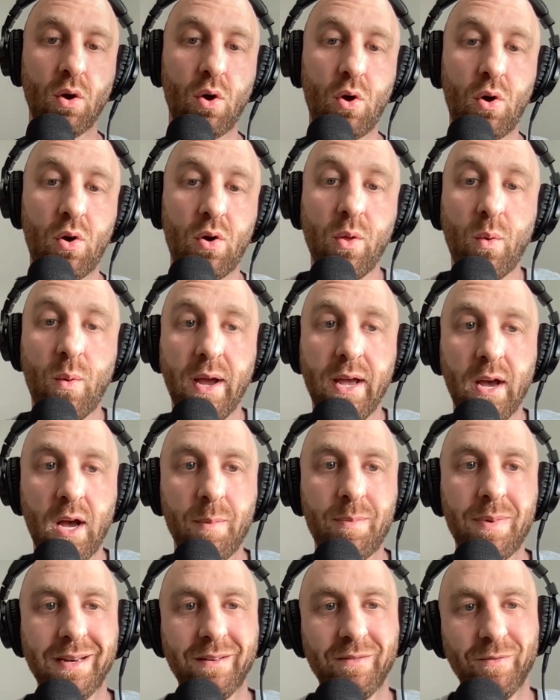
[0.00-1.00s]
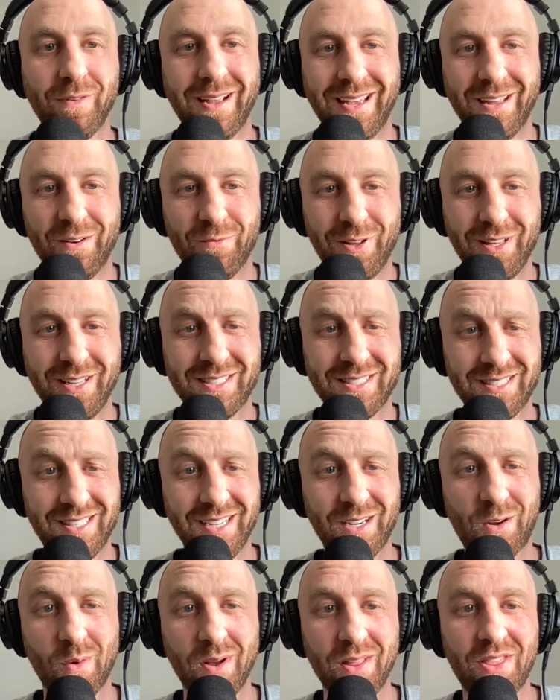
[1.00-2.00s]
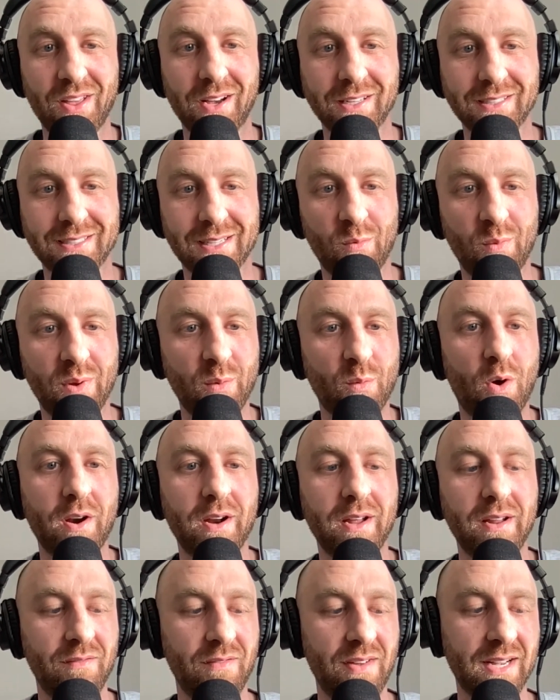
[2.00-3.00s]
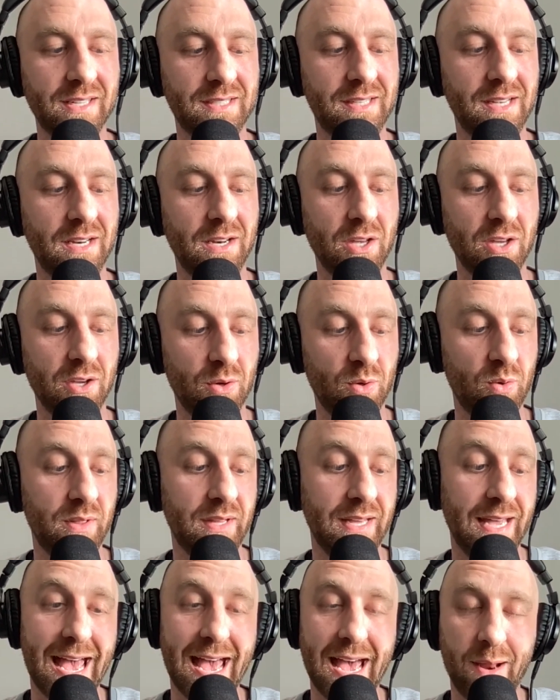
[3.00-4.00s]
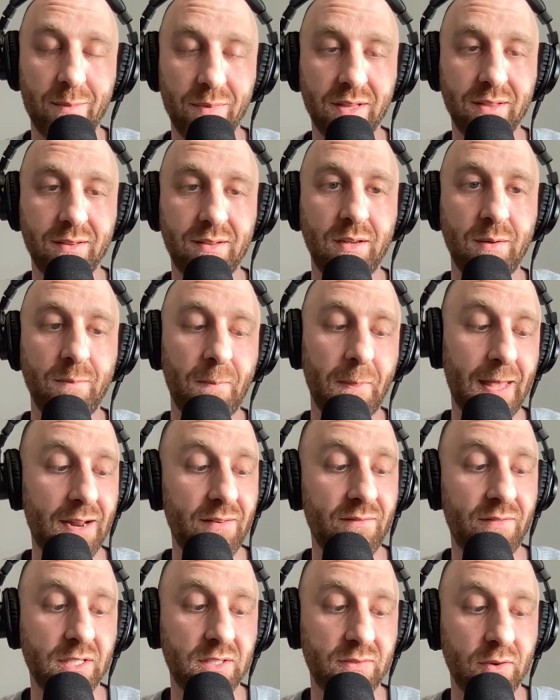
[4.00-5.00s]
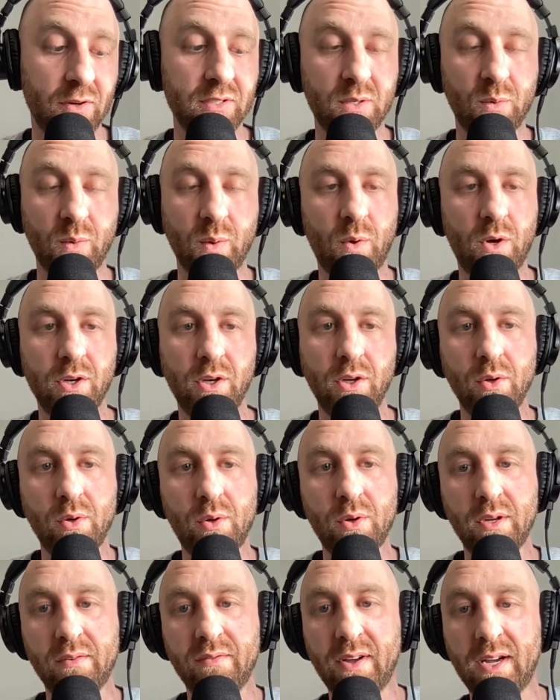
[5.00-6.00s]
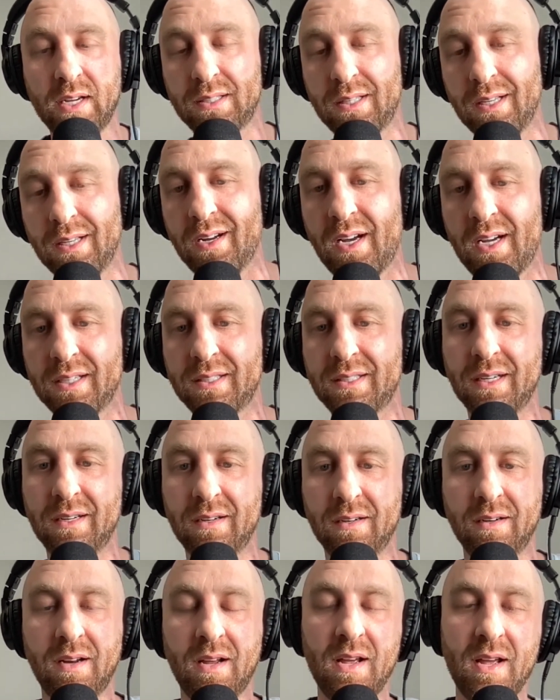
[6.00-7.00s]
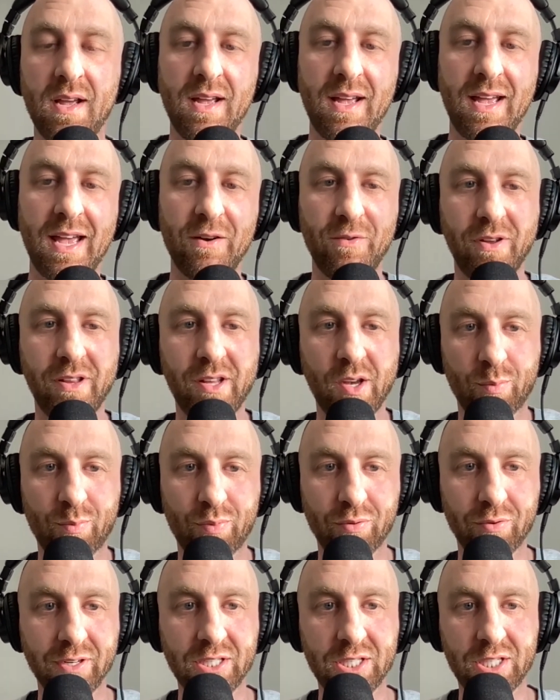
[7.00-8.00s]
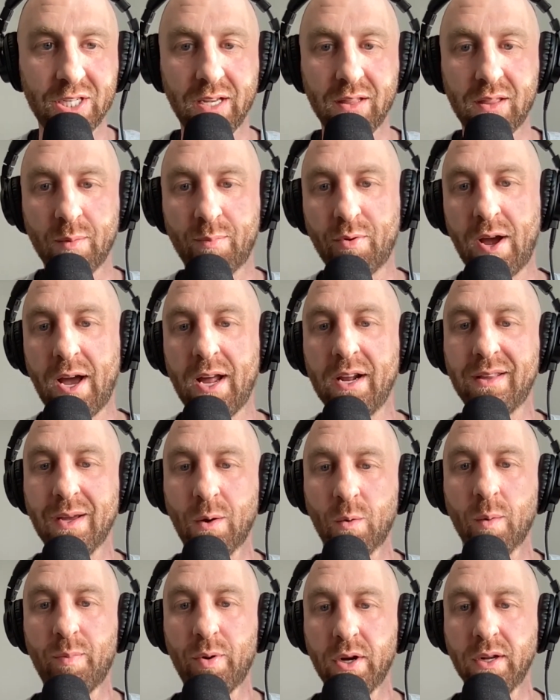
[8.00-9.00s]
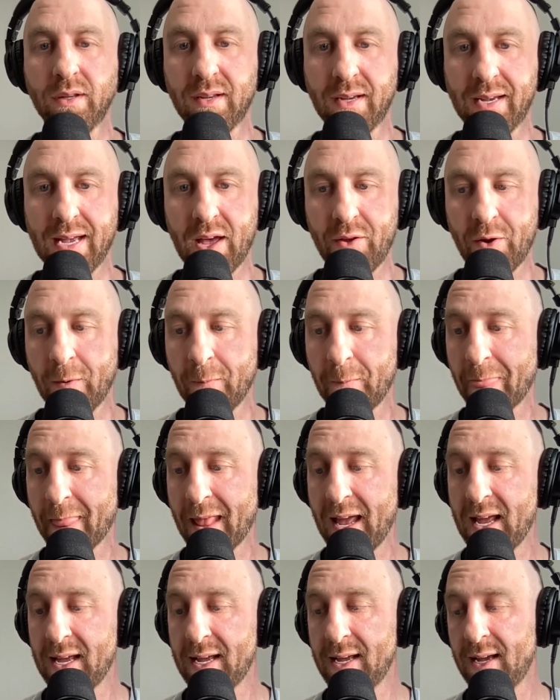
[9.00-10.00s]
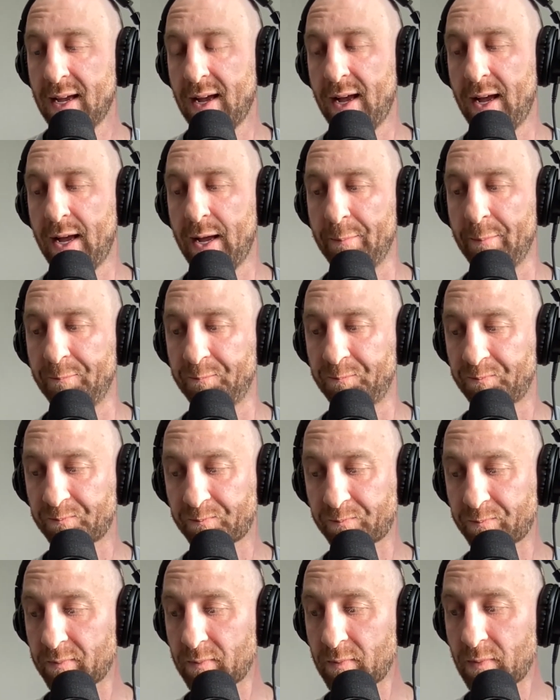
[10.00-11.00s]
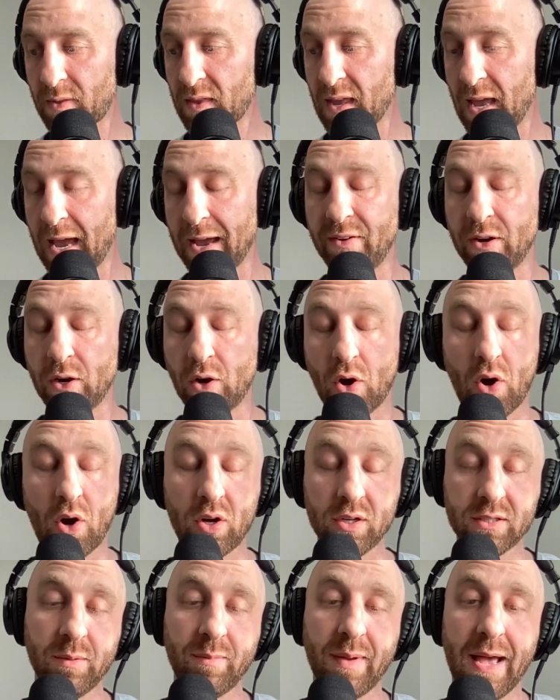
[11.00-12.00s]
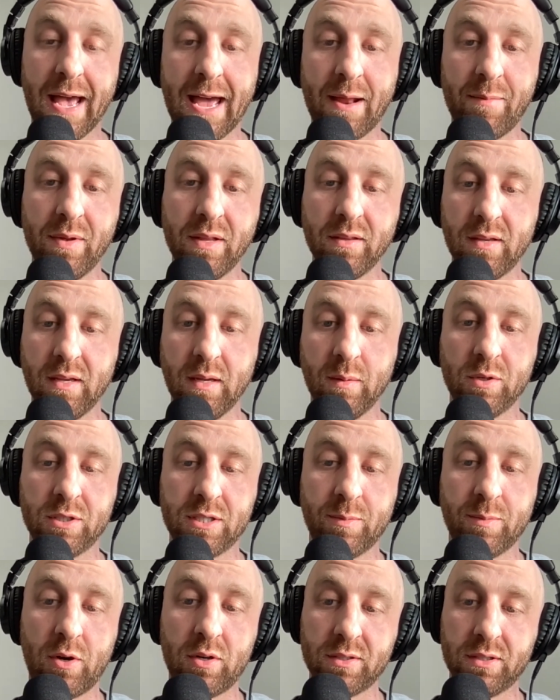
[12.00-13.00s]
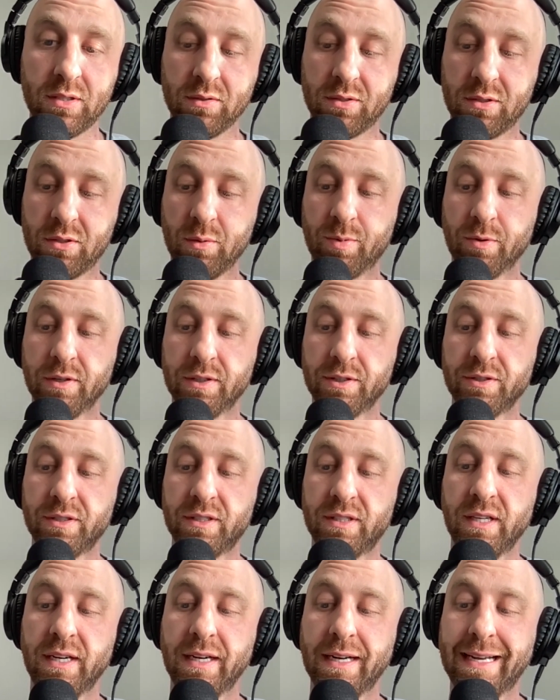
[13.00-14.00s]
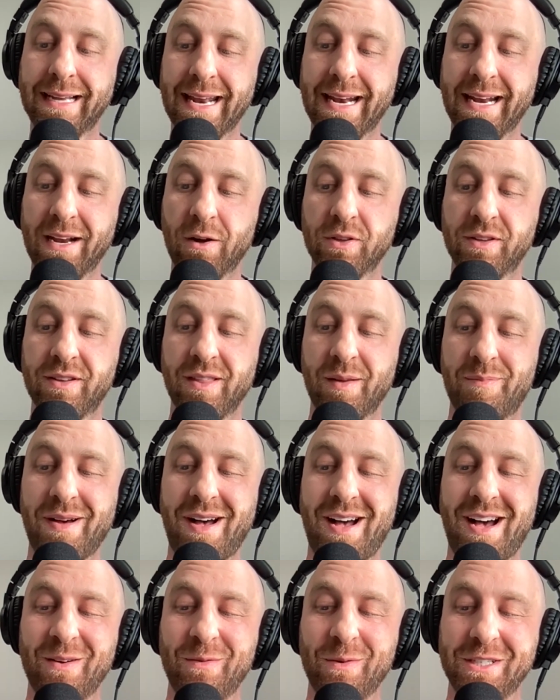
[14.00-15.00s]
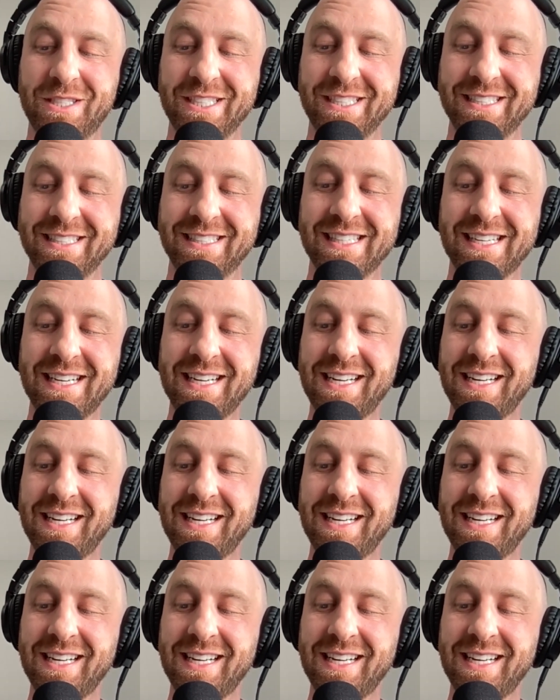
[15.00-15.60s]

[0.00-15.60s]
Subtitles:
all the way up and really stick with us. And we want to invest in you, the admin team, and vice versa. We want you to invest in us and really appreciate the product that we're putting together. I have an awesome admin team, which I'm also super interested in getting onto the pod, which is,